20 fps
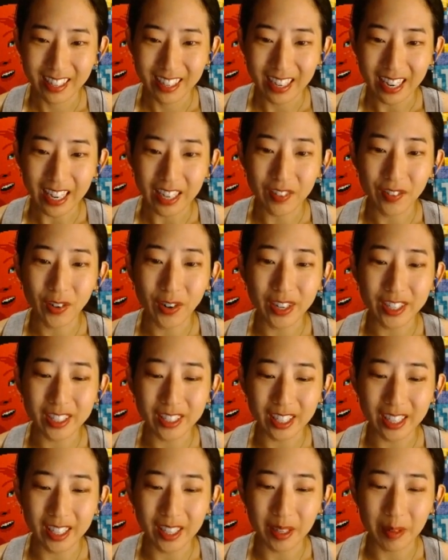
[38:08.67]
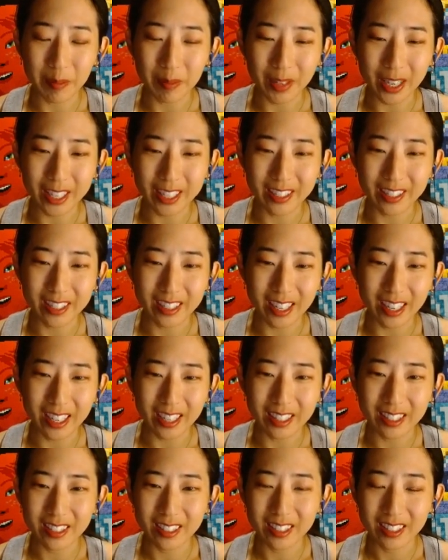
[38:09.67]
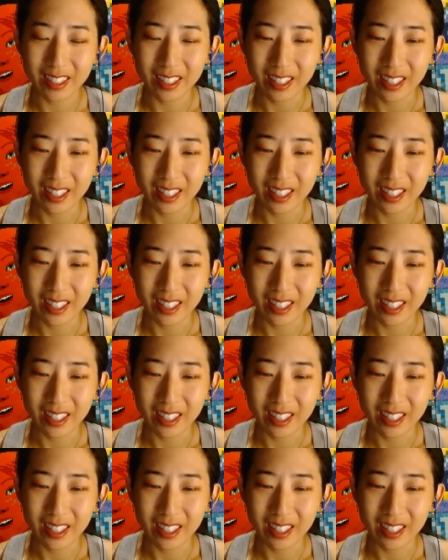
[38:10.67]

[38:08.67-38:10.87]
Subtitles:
And of course, I could not